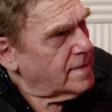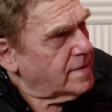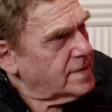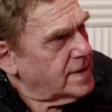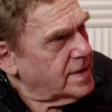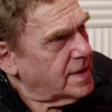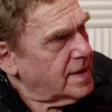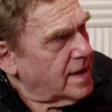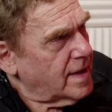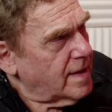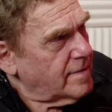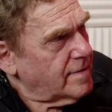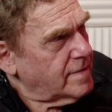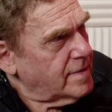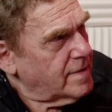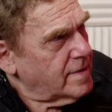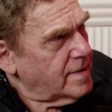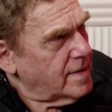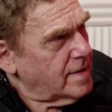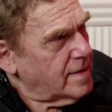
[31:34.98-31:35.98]
Was that
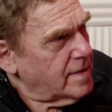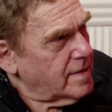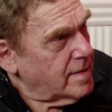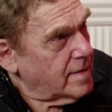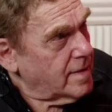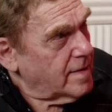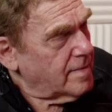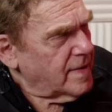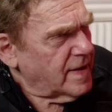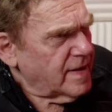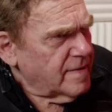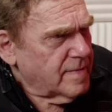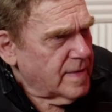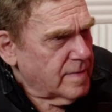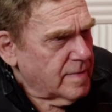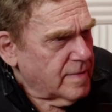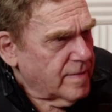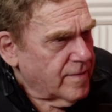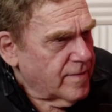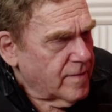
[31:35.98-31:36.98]
after that? Or it may have
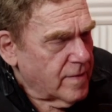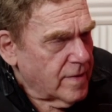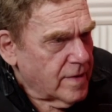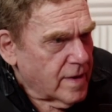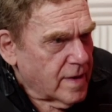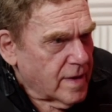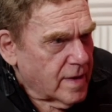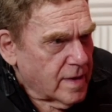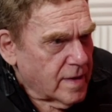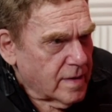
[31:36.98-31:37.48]
been before that.